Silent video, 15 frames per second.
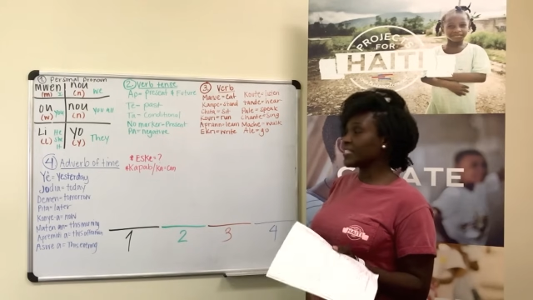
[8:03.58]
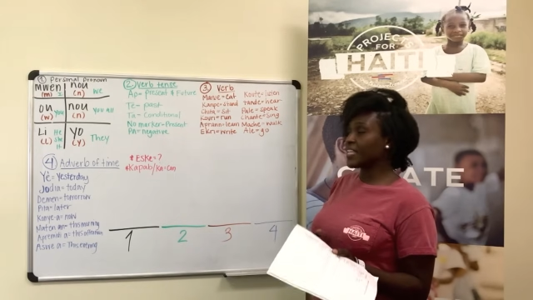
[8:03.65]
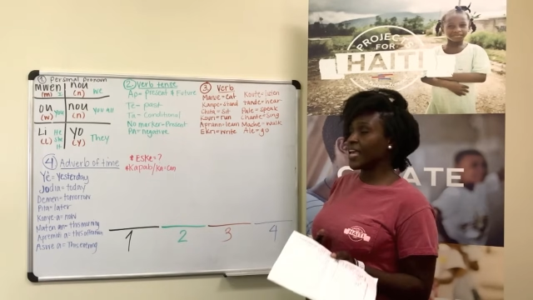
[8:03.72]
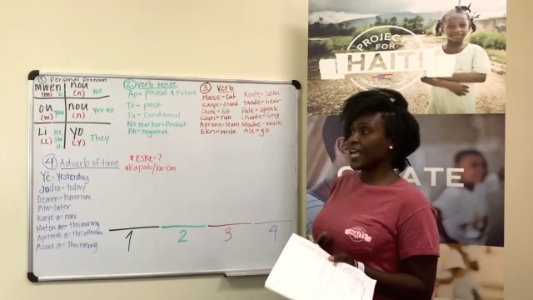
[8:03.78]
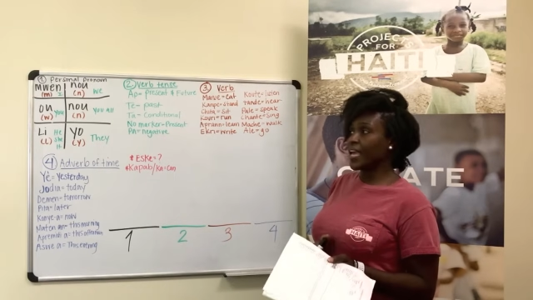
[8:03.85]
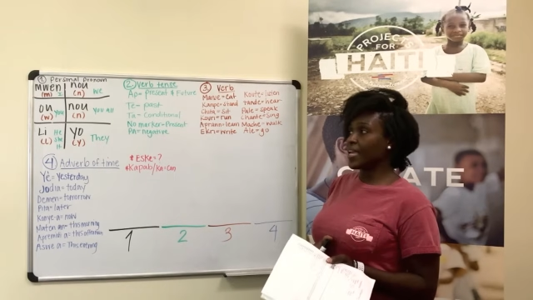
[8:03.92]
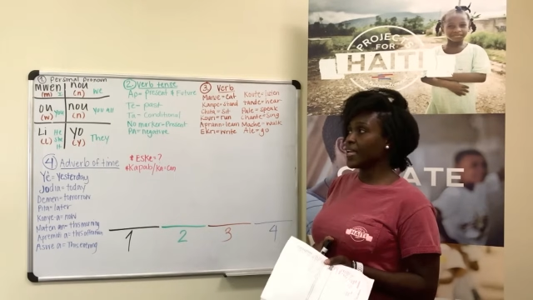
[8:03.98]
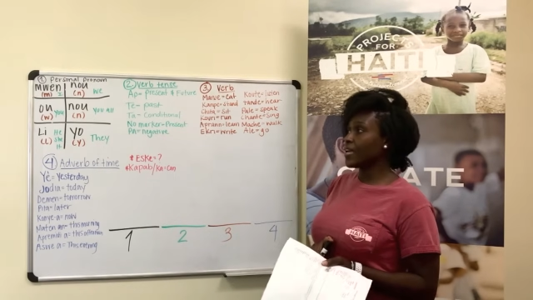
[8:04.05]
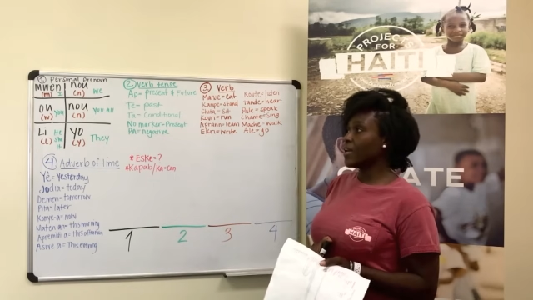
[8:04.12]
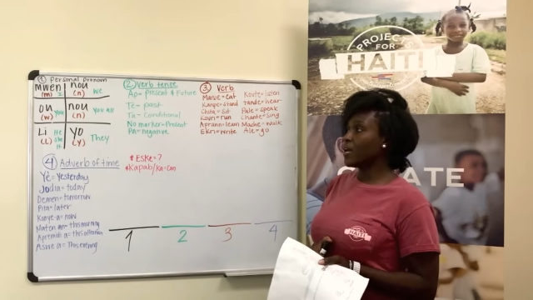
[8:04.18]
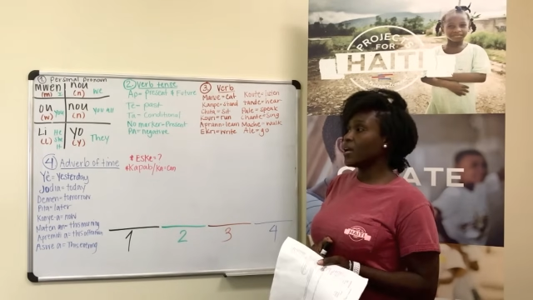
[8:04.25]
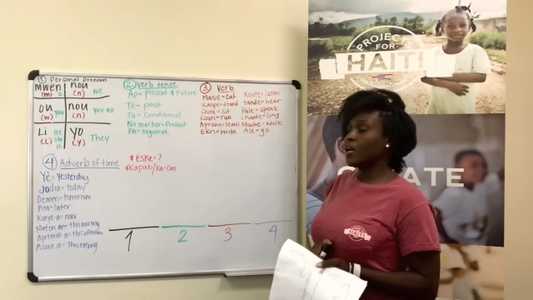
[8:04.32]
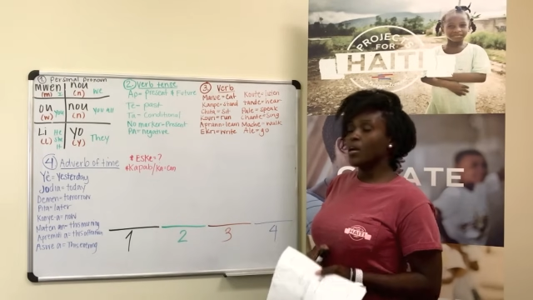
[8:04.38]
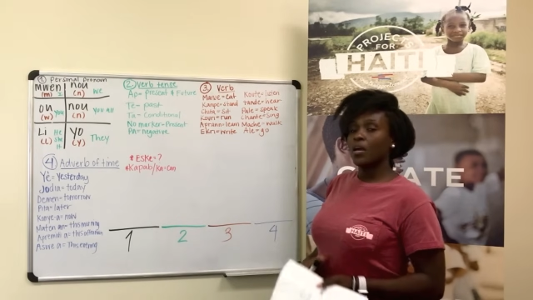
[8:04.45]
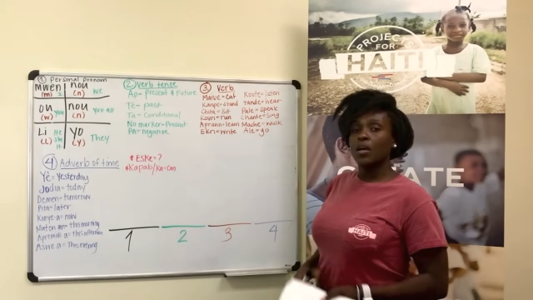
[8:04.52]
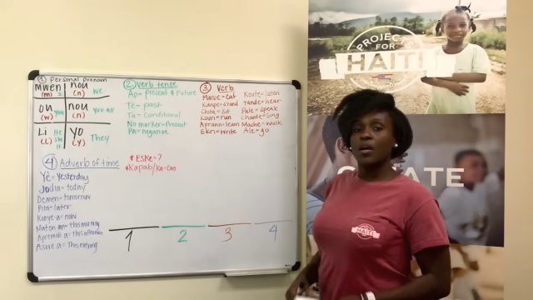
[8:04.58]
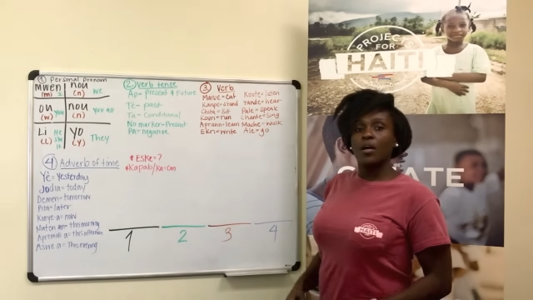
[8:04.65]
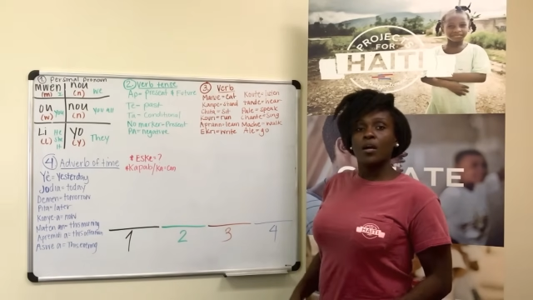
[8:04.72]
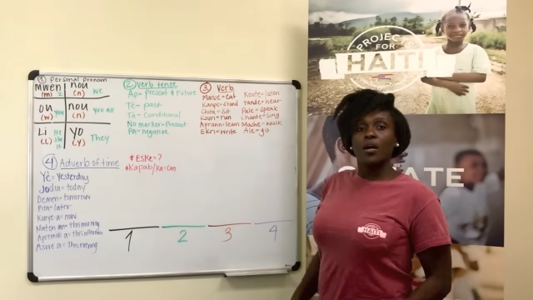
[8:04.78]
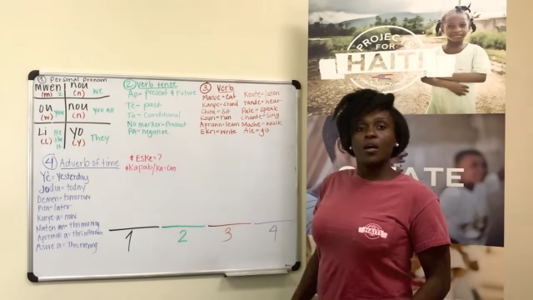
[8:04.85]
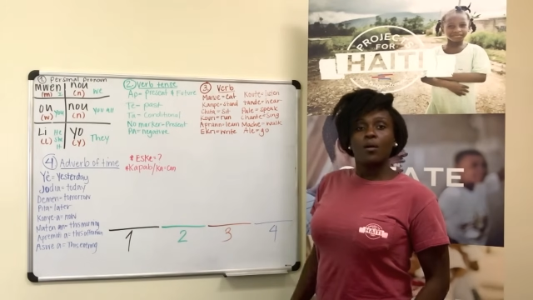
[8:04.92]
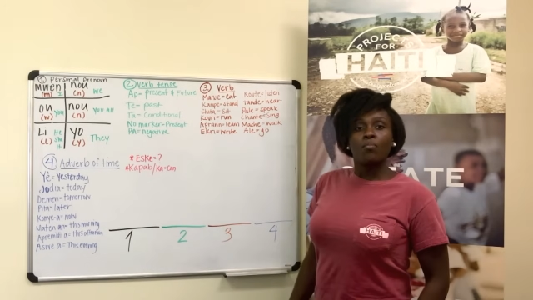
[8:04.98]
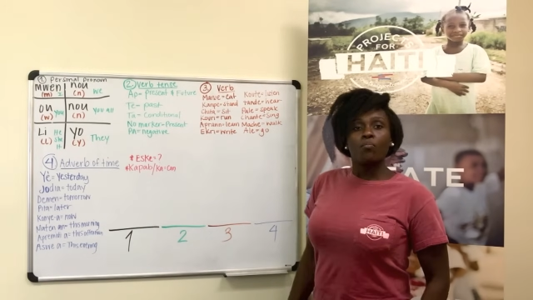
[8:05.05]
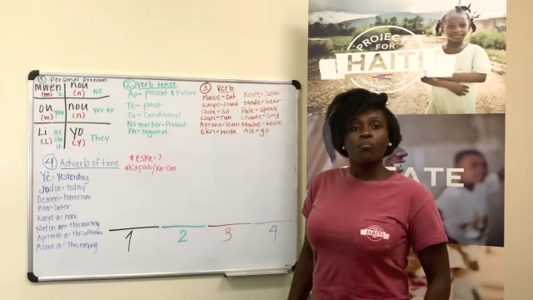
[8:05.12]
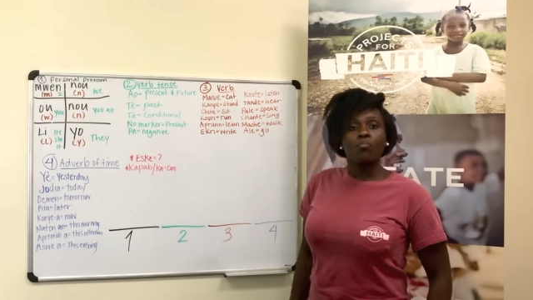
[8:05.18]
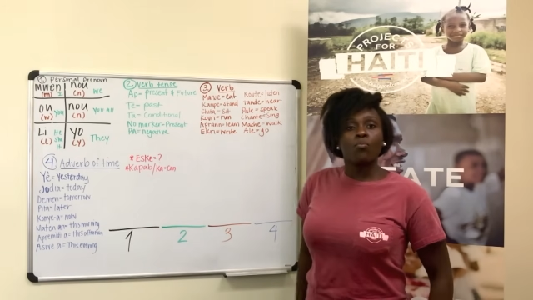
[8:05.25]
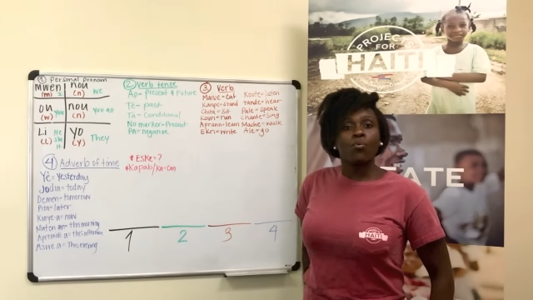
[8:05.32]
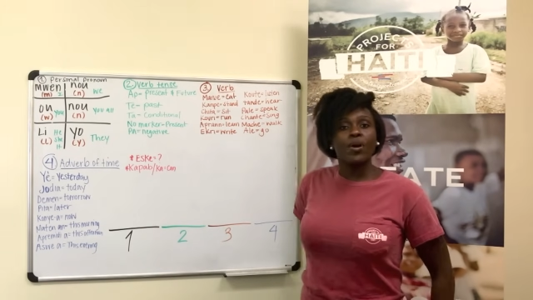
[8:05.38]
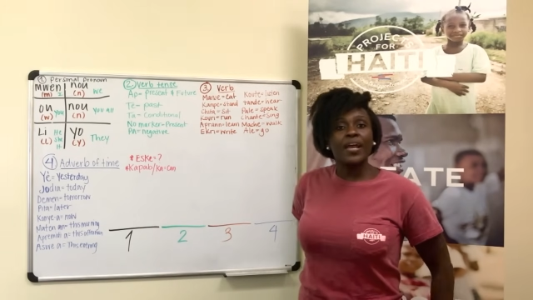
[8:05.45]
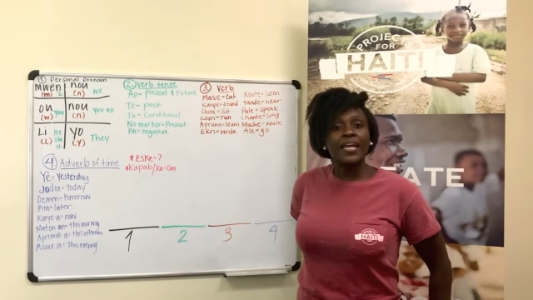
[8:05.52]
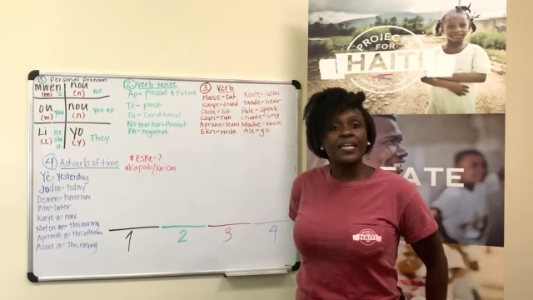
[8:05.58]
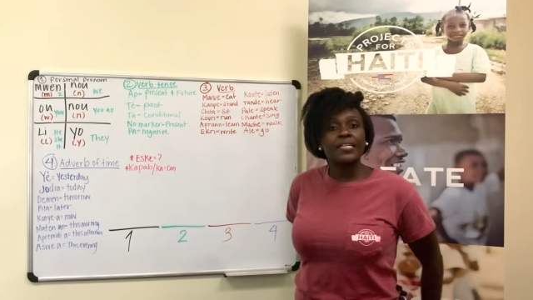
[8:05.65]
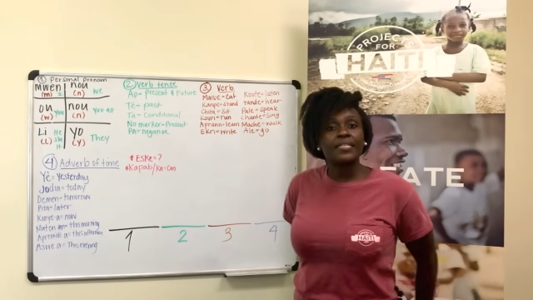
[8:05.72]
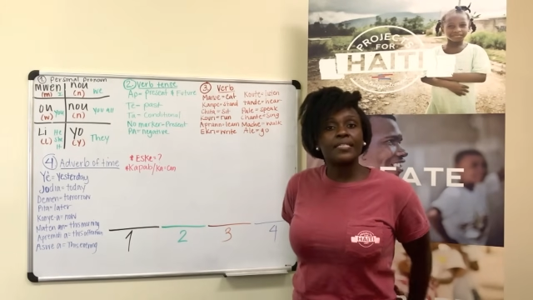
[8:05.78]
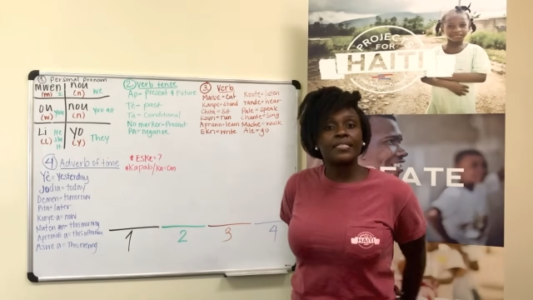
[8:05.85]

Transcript: say moi